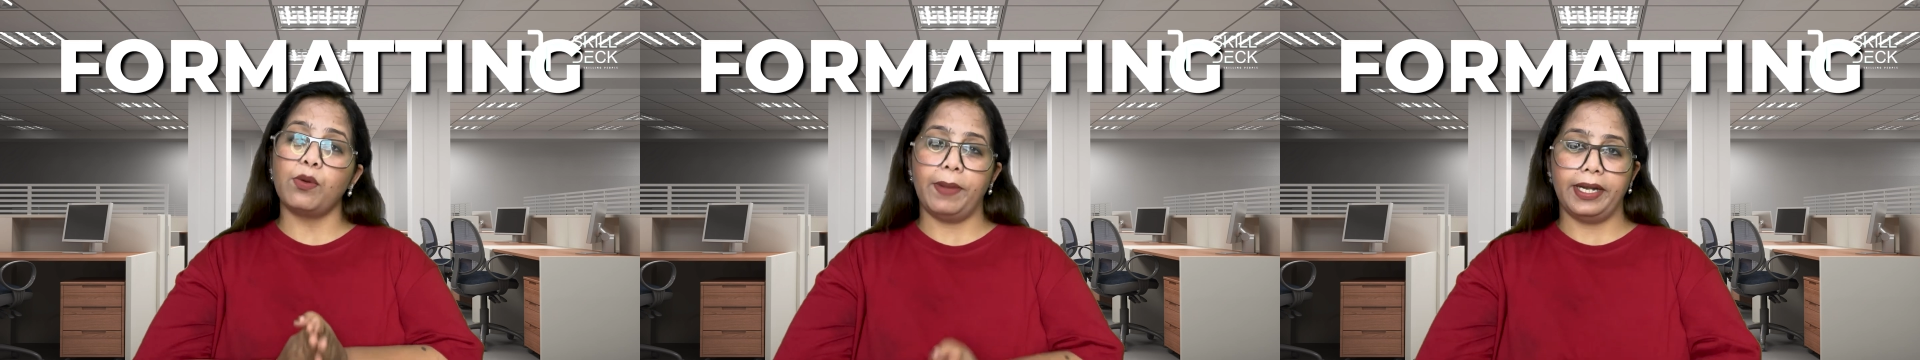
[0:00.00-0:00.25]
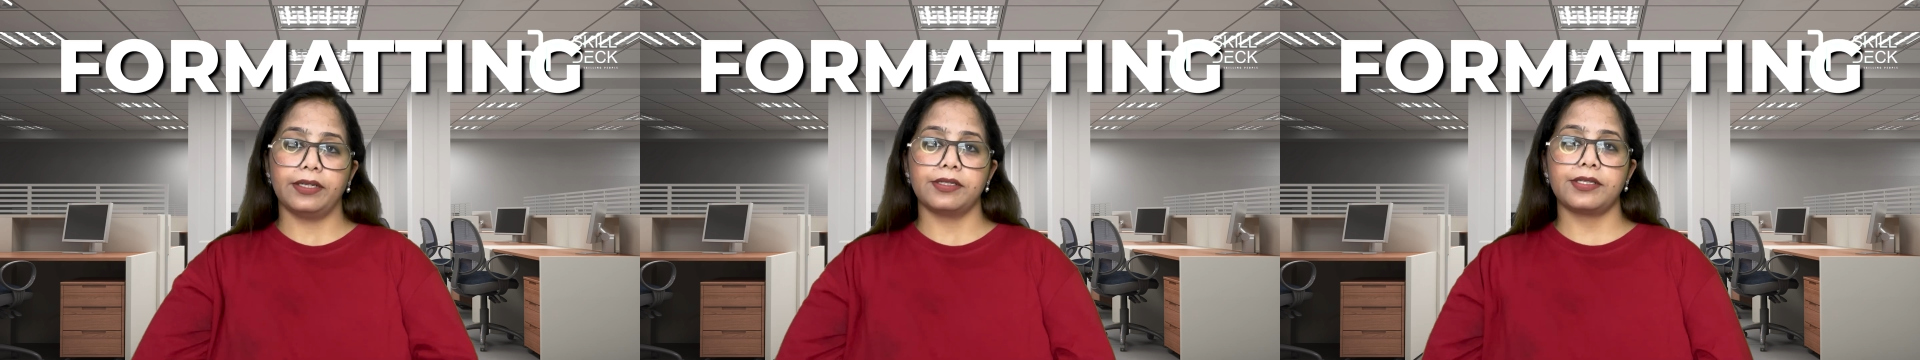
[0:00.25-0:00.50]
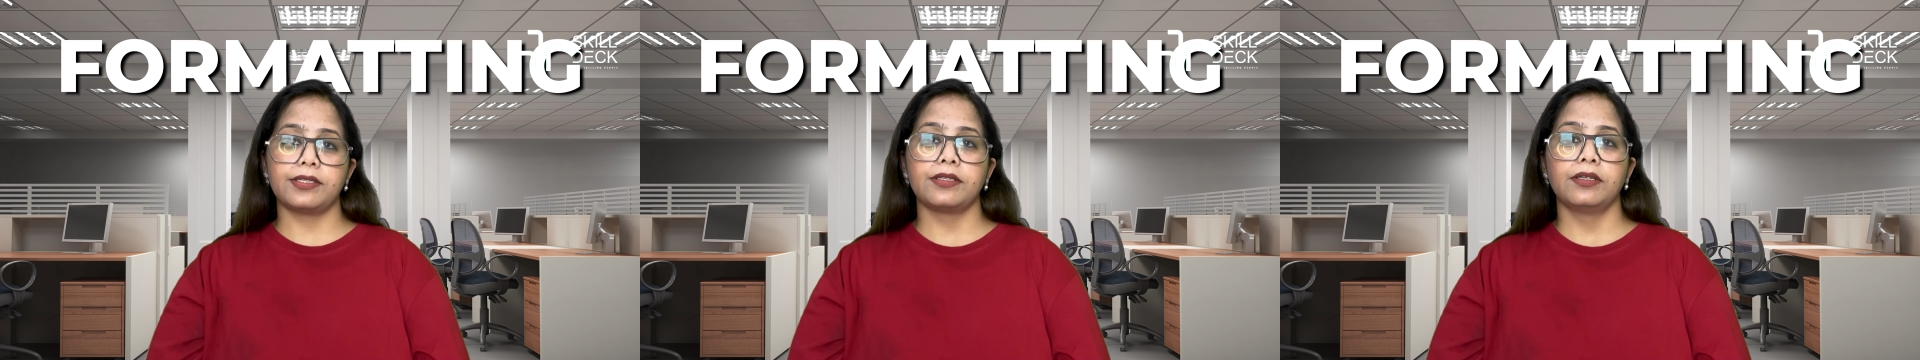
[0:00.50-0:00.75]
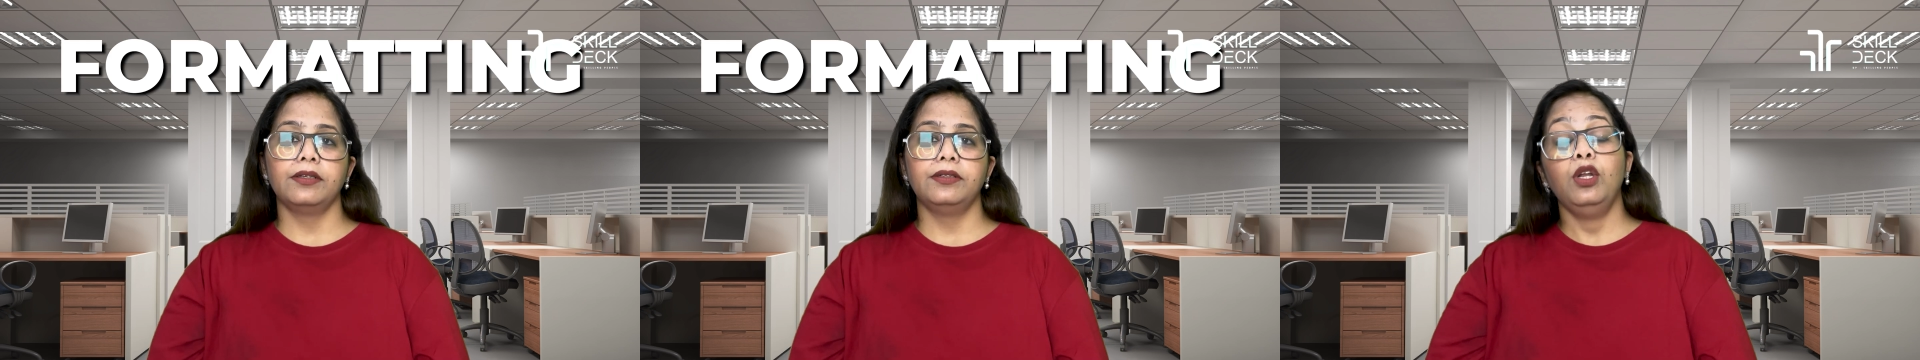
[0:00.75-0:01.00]
matters.
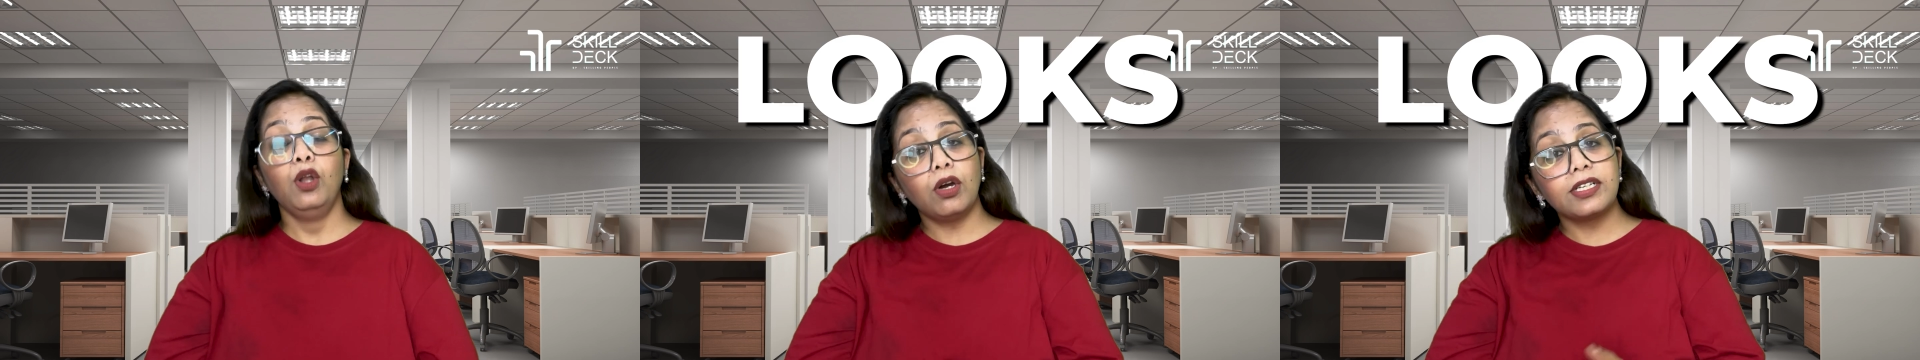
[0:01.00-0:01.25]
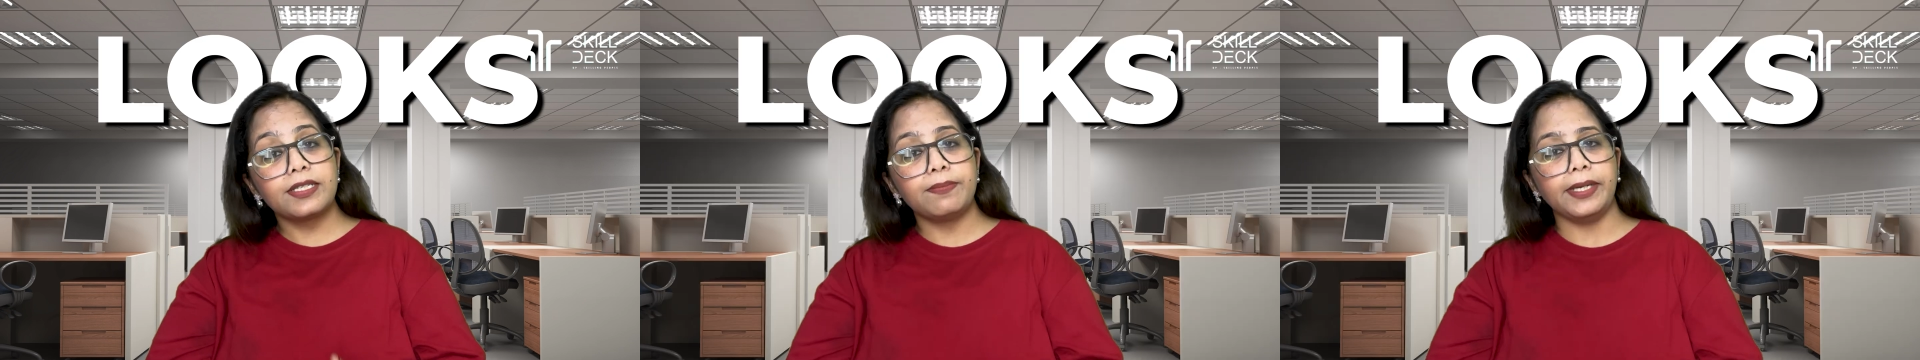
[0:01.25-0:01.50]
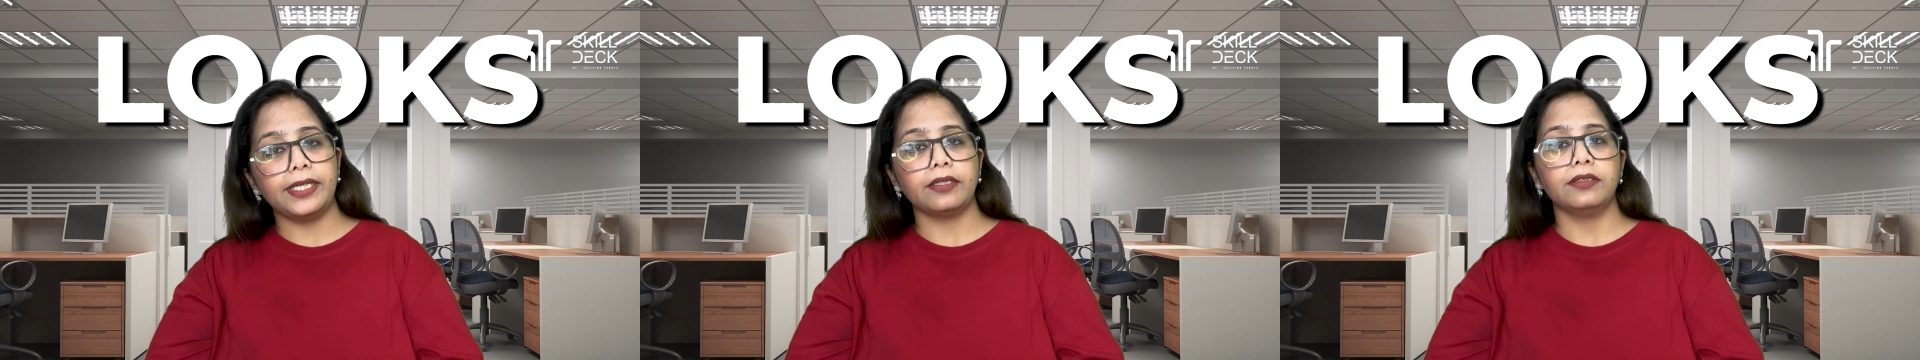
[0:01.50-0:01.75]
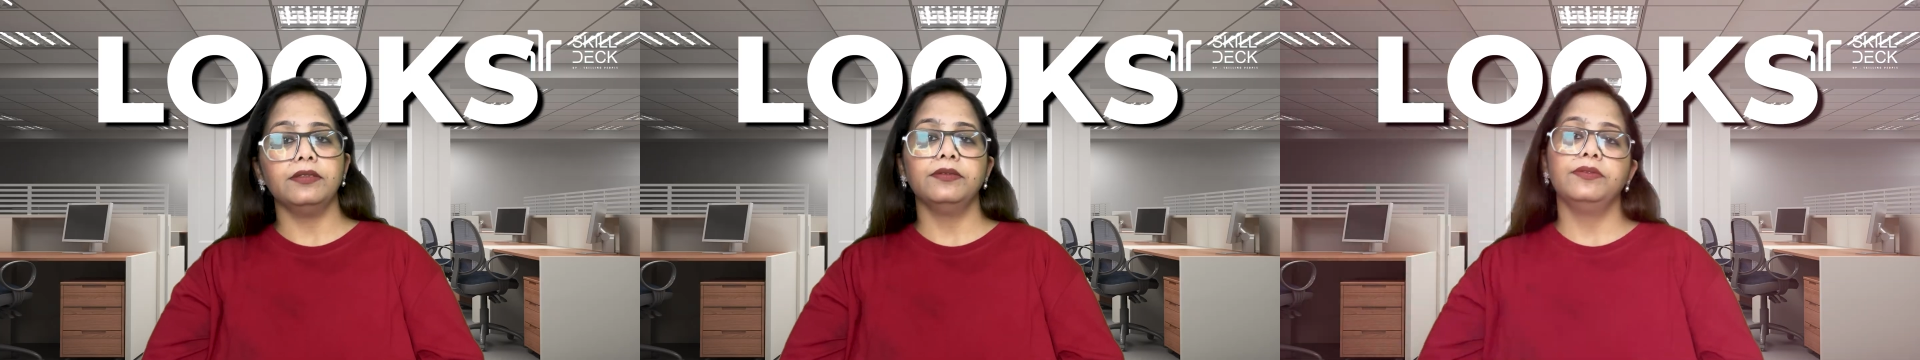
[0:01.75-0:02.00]
Looks matter.